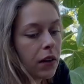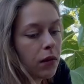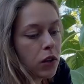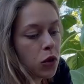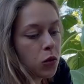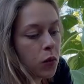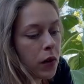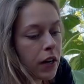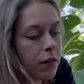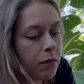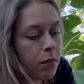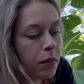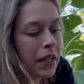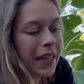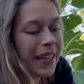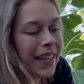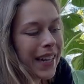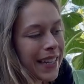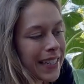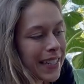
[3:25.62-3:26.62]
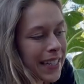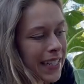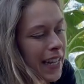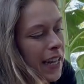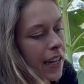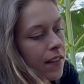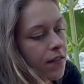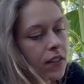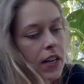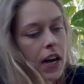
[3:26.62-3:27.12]
which we have plenty
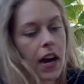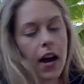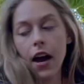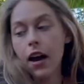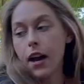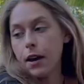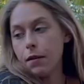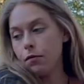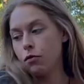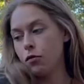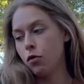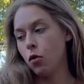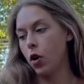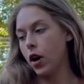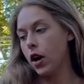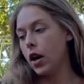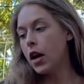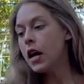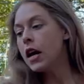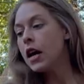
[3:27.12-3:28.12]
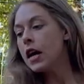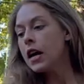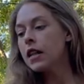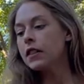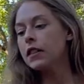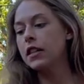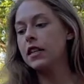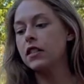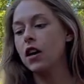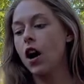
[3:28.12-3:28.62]
of time for.
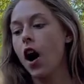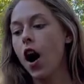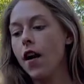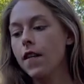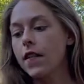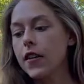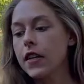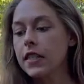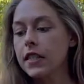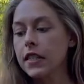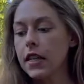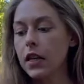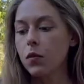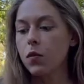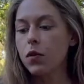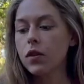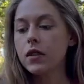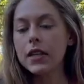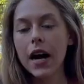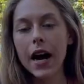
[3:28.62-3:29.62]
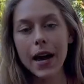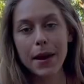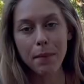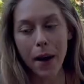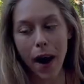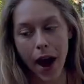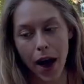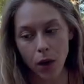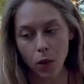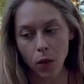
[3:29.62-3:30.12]
These obviously will die
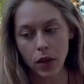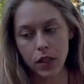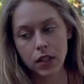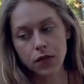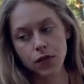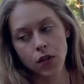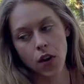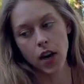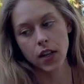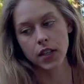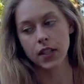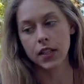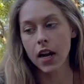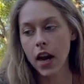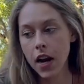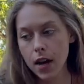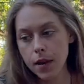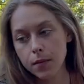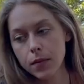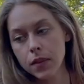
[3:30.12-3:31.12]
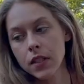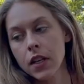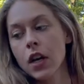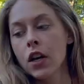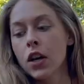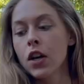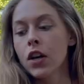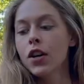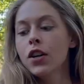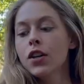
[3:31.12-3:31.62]
back once frost comes,
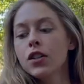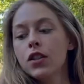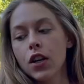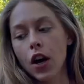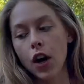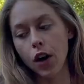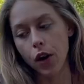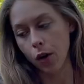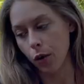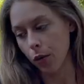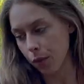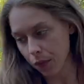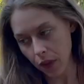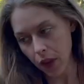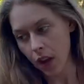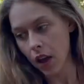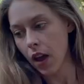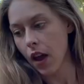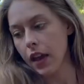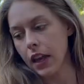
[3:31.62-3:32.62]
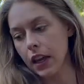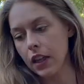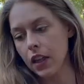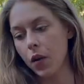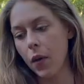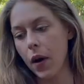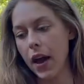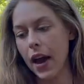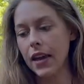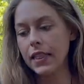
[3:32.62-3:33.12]
so either
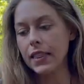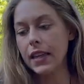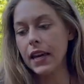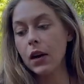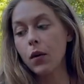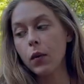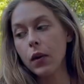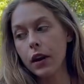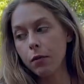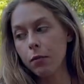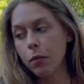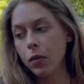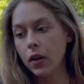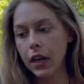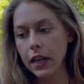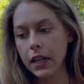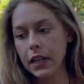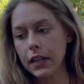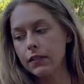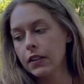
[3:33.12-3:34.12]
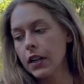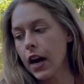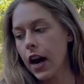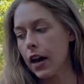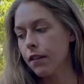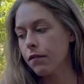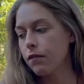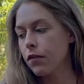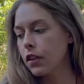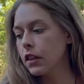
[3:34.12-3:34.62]
way, I think we have plenty of
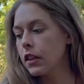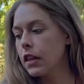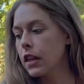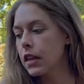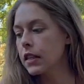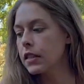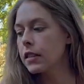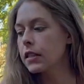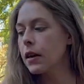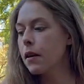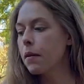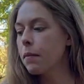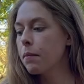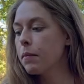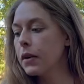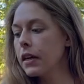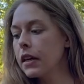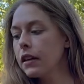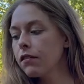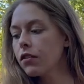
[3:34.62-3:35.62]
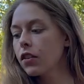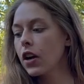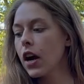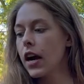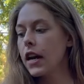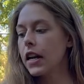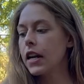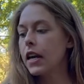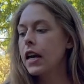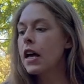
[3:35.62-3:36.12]
time for this bean
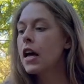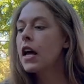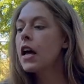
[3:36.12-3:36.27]
variety.